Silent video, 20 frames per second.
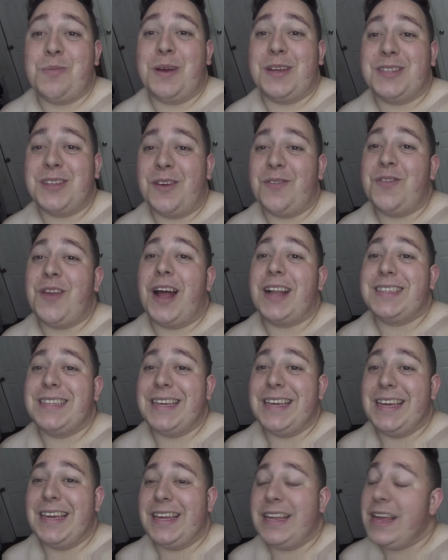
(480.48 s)
with myself not to
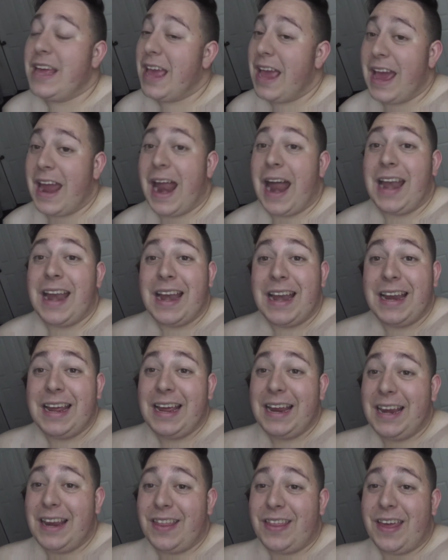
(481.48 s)
eat, and I didn't
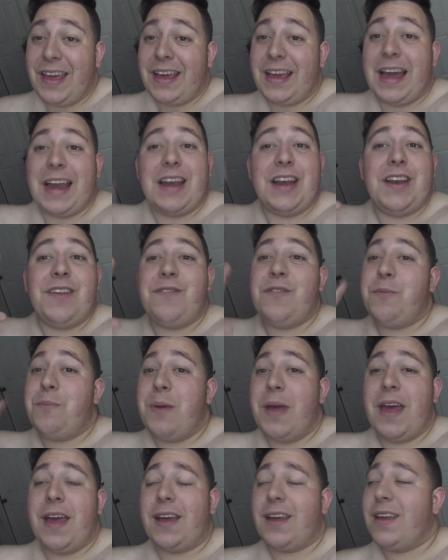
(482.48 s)
eat anything. I didn't even
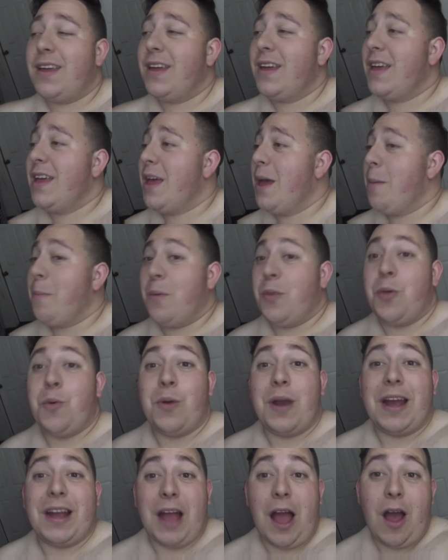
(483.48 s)
pick. But then
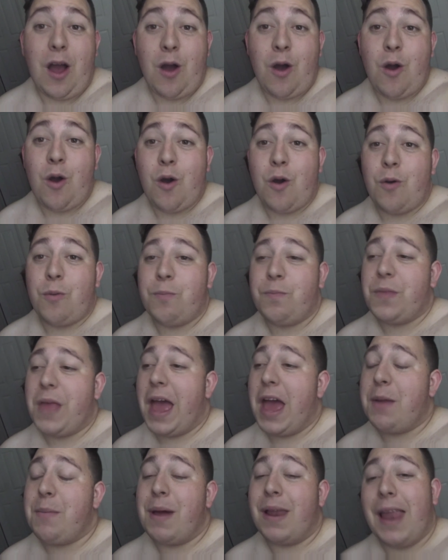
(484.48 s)
when I got home, I
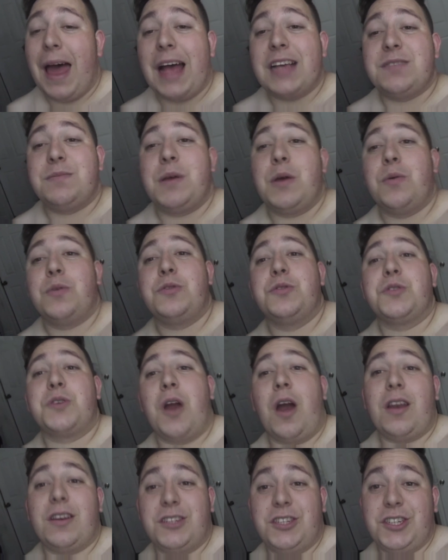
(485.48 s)
had my last meal, which was
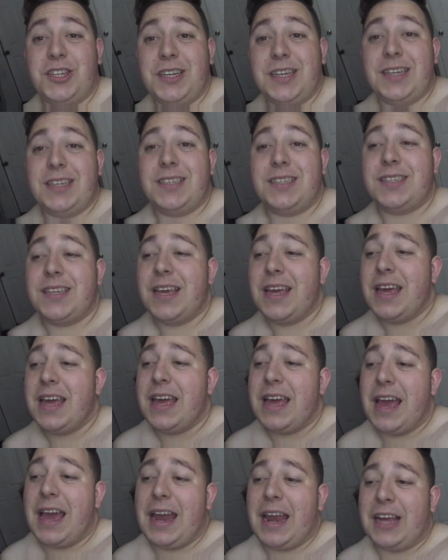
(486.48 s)
cottage cheese,
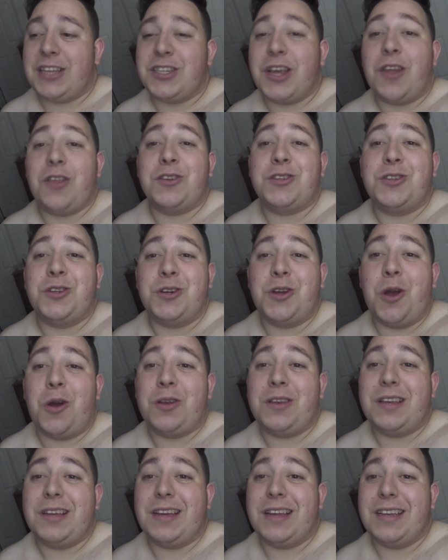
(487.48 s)
and I saw those two go
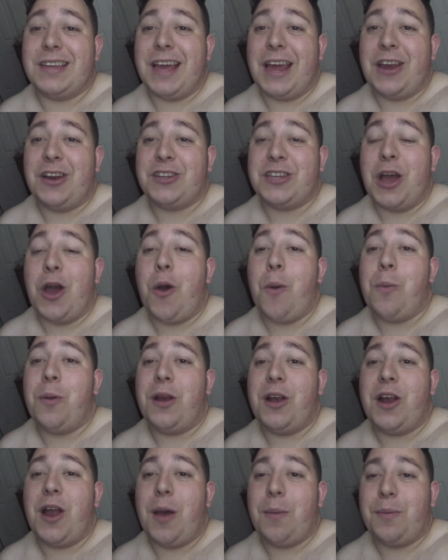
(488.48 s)
containers. I opened
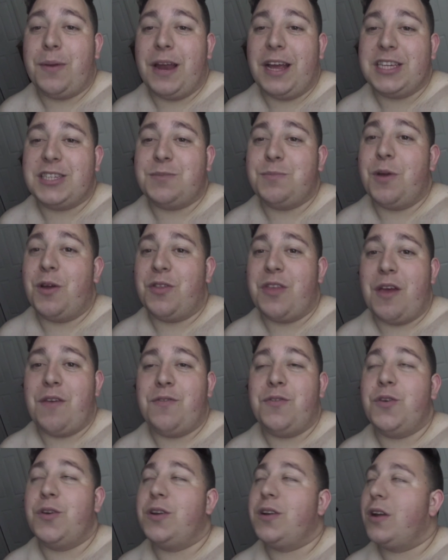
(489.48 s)
it up and I smelt that
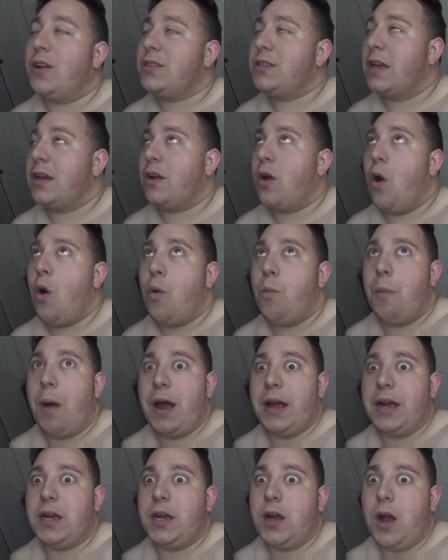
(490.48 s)
food, and I was like, "Oh
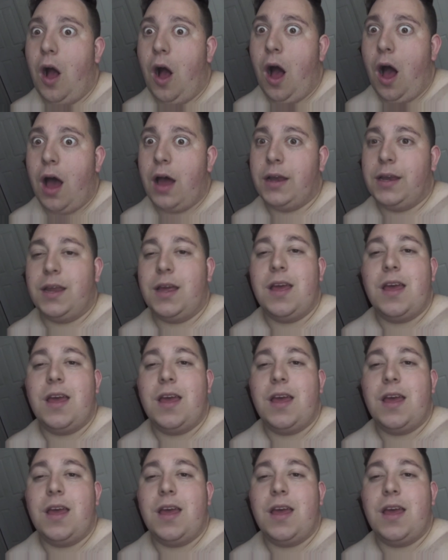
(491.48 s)
my god,